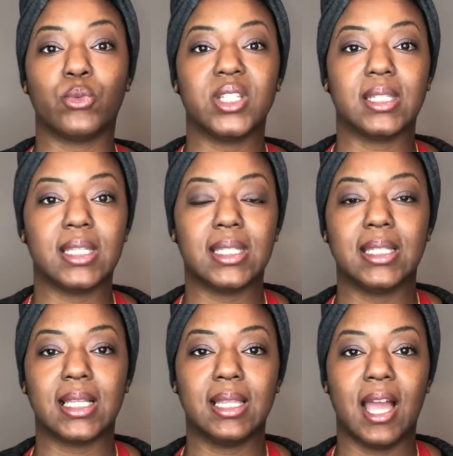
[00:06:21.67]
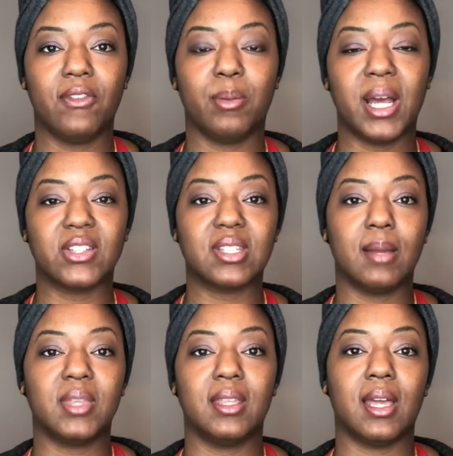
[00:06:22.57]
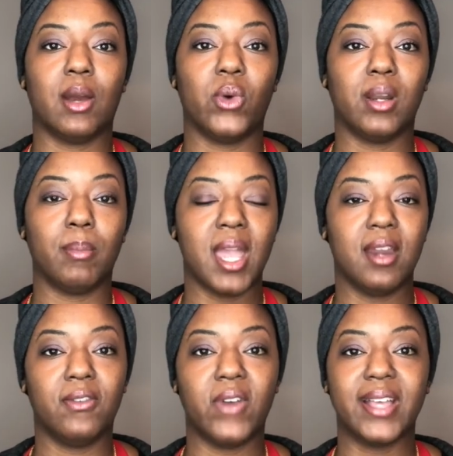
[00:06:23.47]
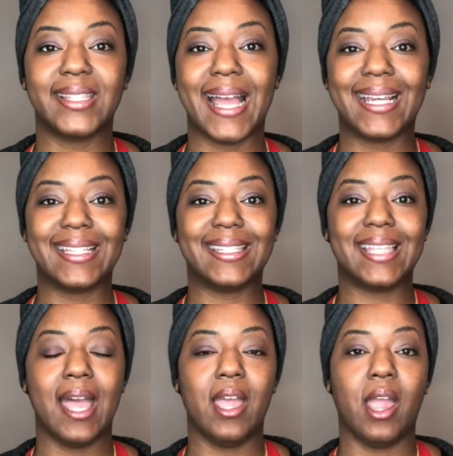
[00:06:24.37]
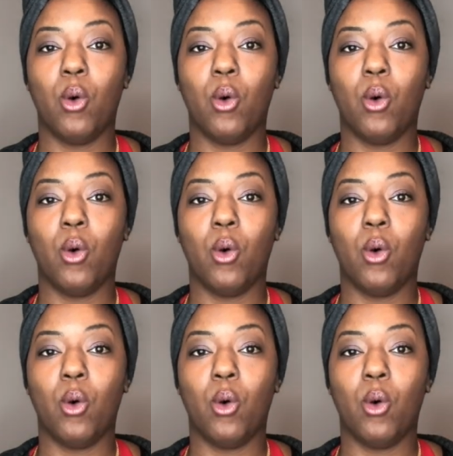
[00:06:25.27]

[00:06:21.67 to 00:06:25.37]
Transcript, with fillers: resistance in life about something that I want to manifest, I can say,